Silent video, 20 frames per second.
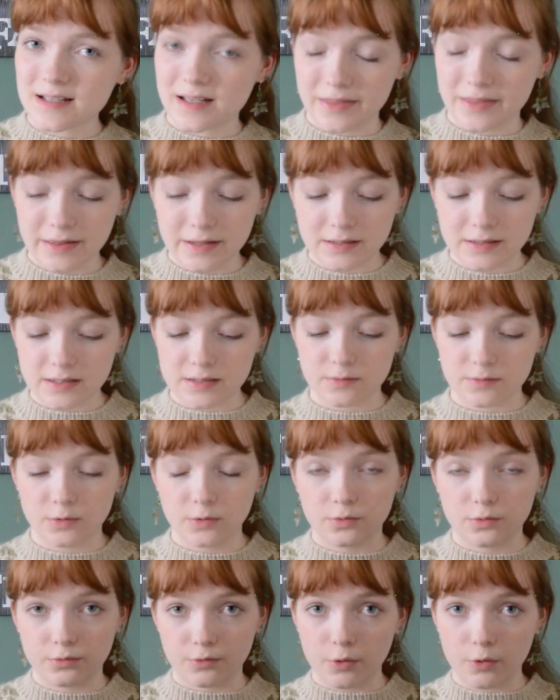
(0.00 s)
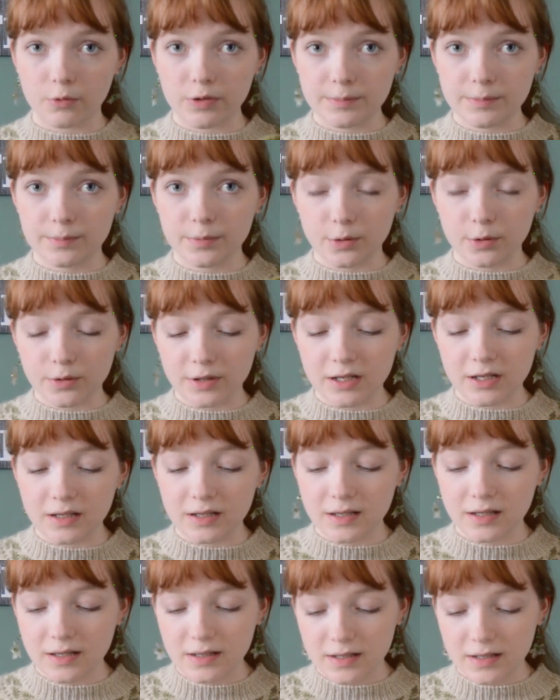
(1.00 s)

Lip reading: I think this will grow with blocking,